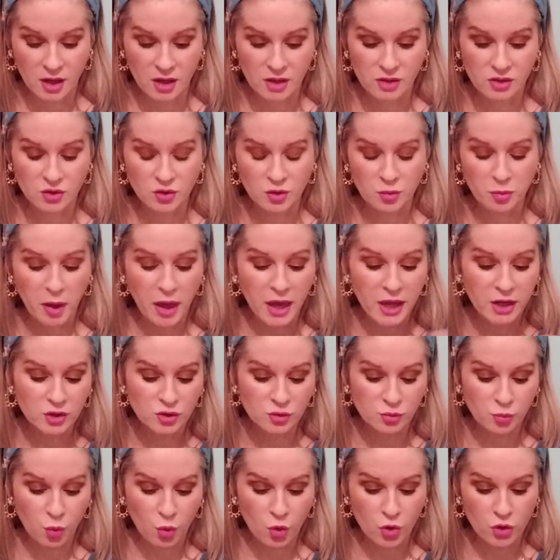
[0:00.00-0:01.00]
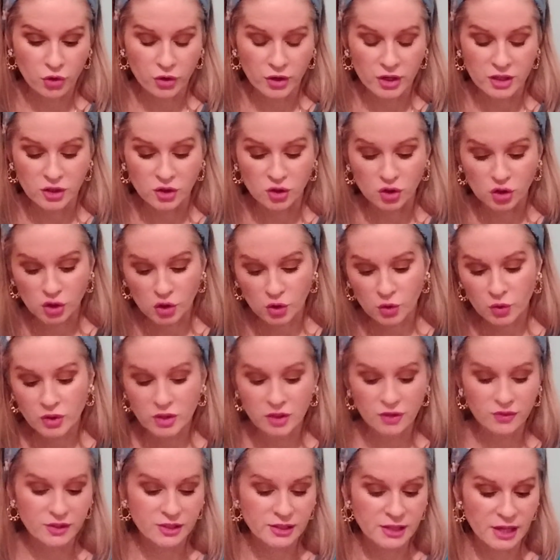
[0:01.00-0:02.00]
So the page of water is
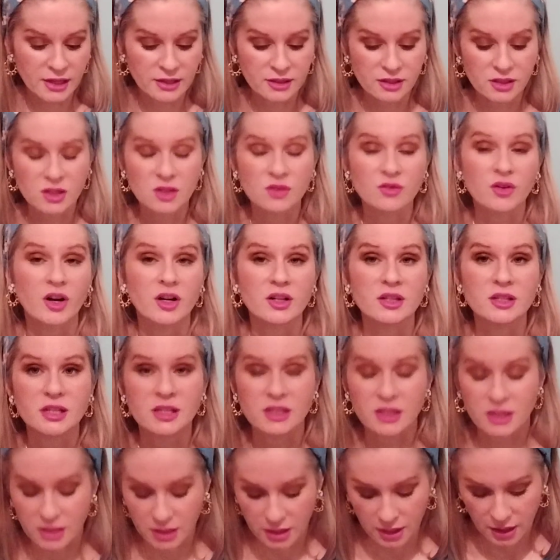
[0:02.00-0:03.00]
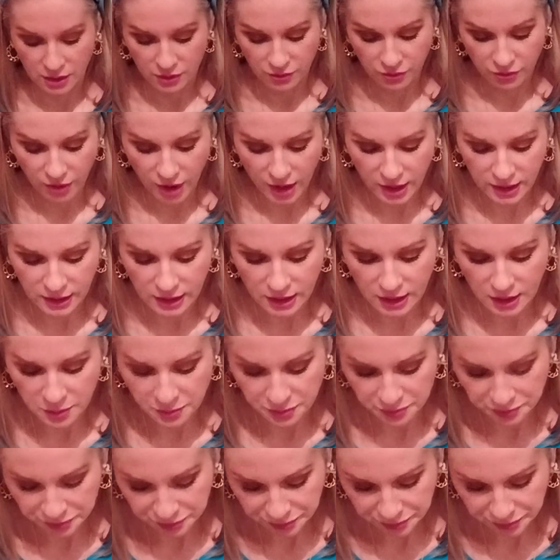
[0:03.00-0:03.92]
intuitive, sensitive, artistic, and friendly.